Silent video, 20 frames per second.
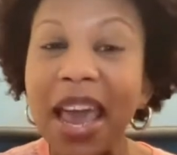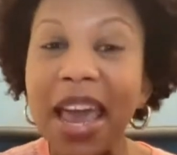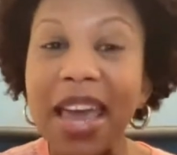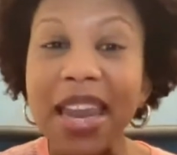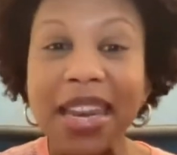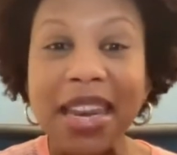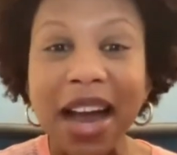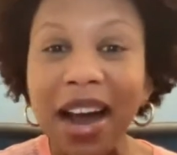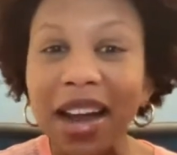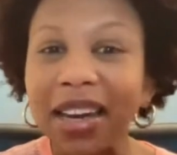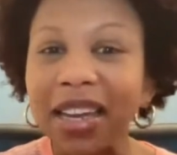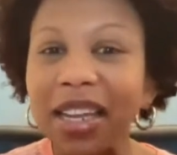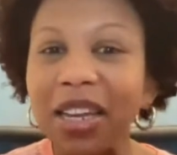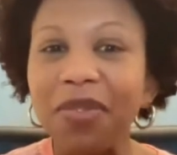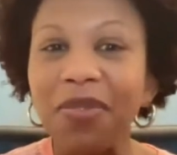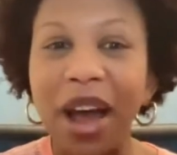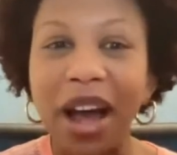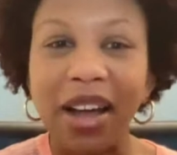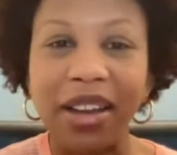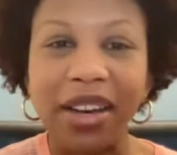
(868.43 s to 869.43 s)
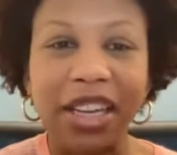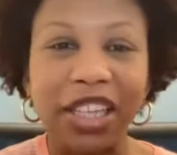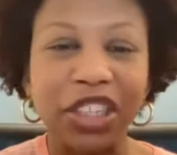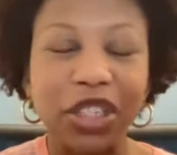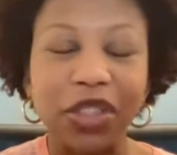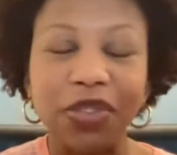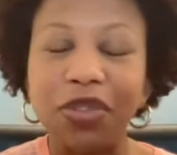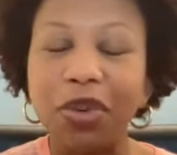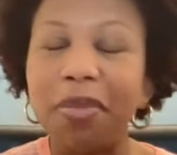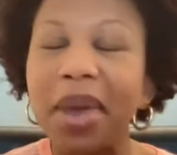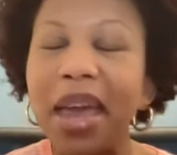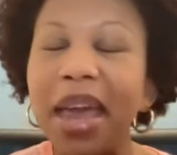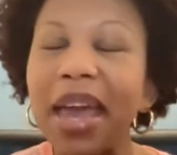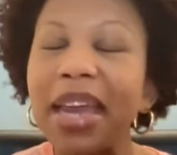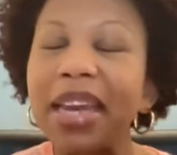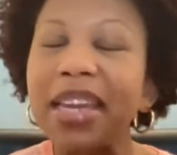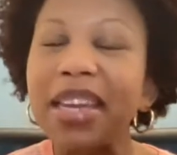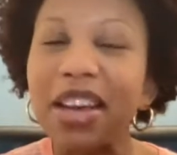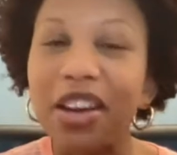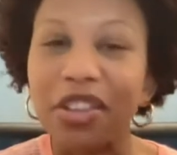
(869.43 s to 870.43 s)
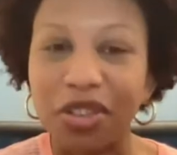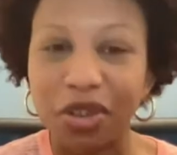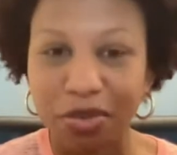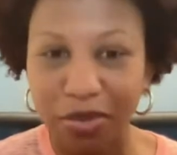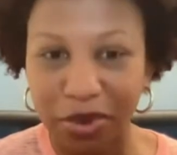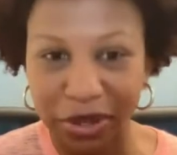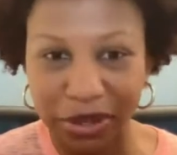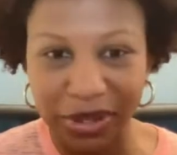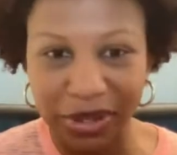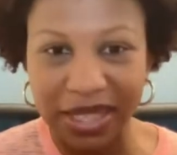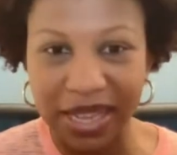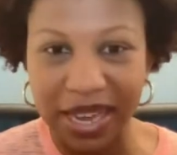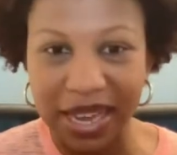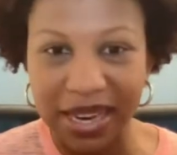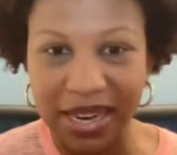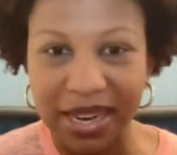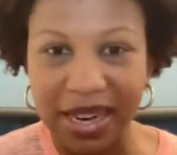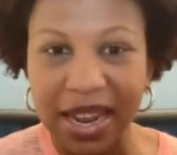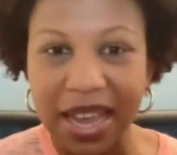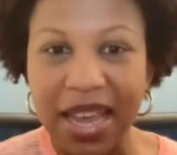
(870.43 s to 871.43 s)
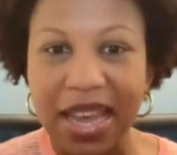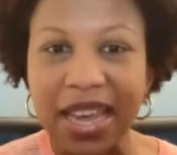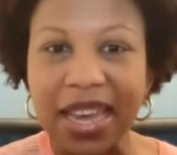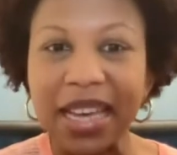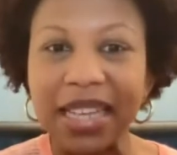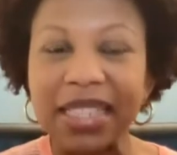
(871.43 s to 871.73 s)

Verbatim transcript: and not need validation from any other person. Sure.